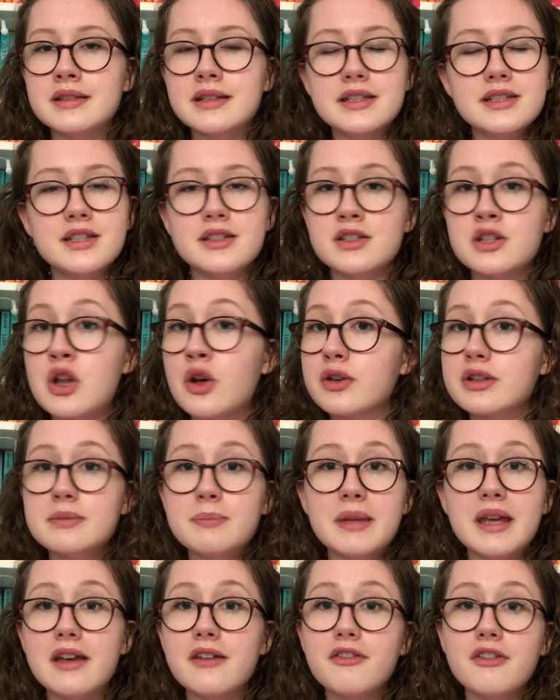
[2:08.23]
This does not
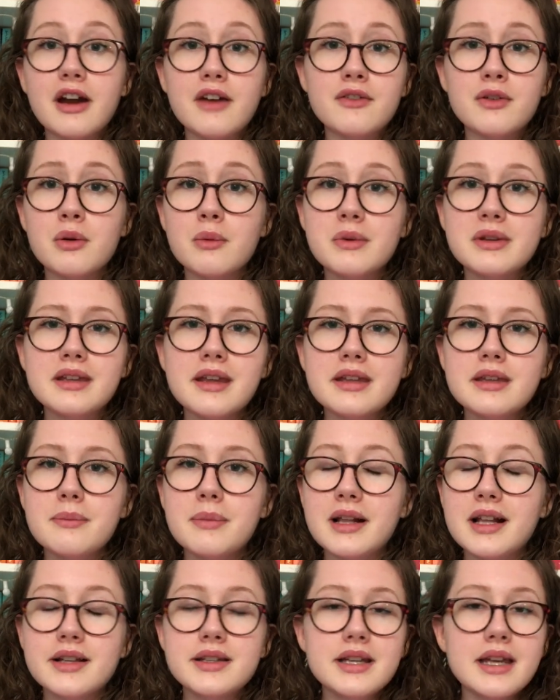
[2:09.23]
speak for everyone with
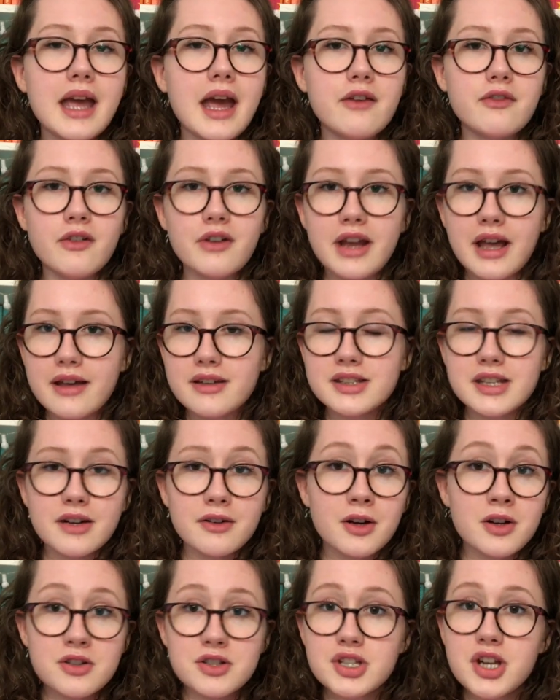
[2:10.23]
disability. Everyone has
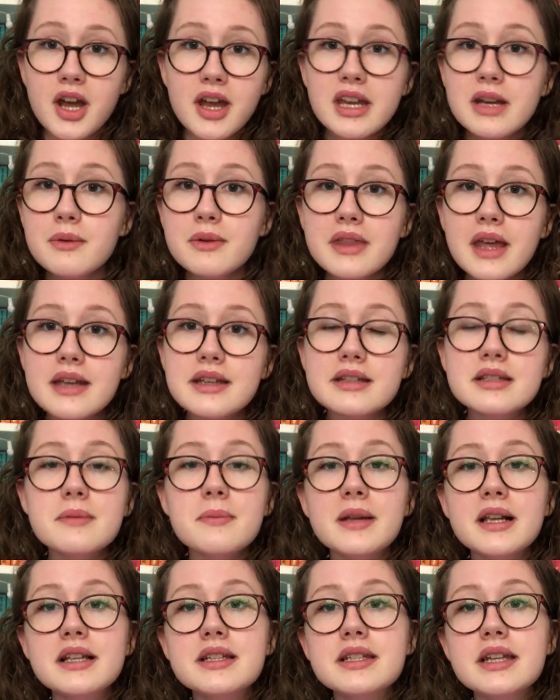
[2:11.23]
their own journey with their
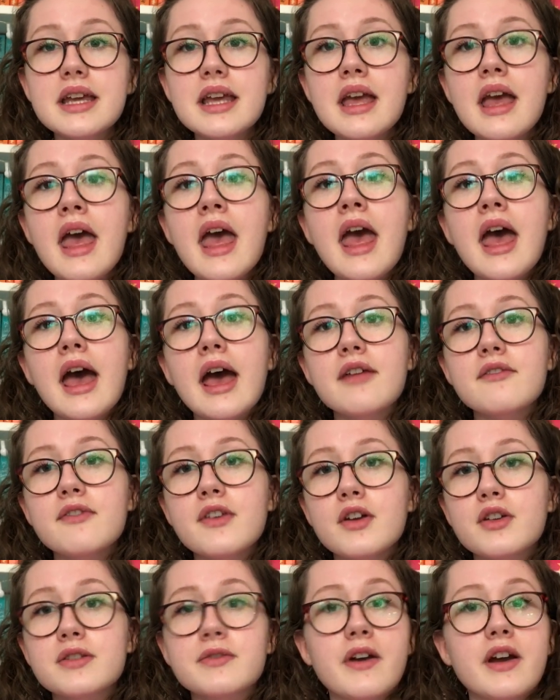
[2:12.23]
disability and
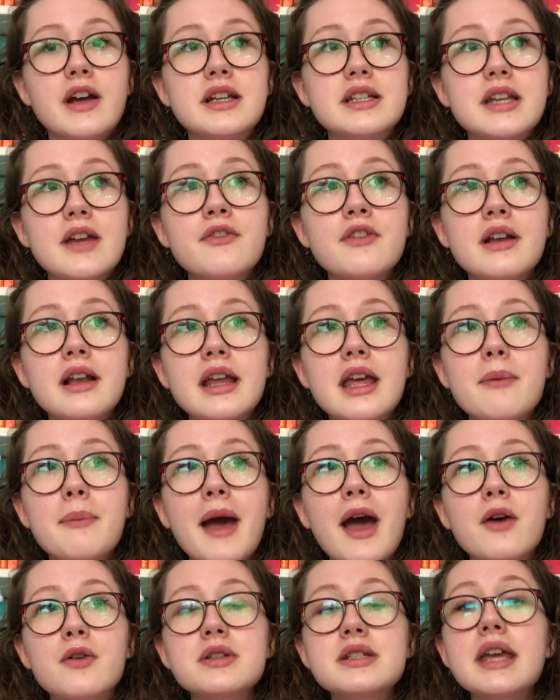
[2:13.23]
feels very differently
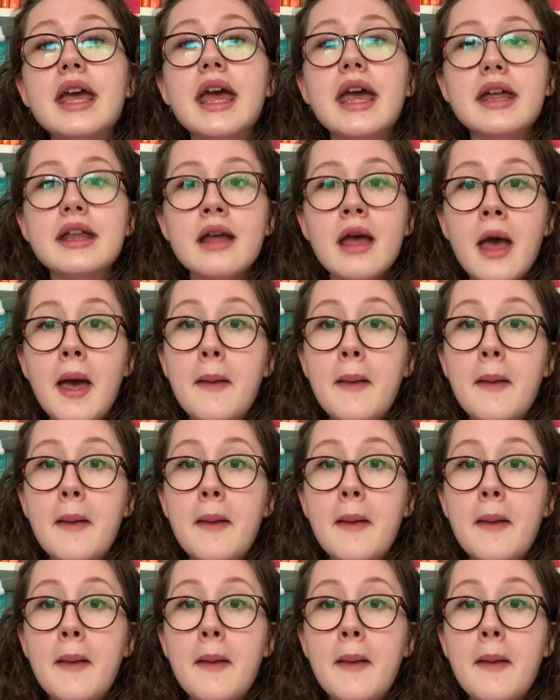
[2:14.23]
about it,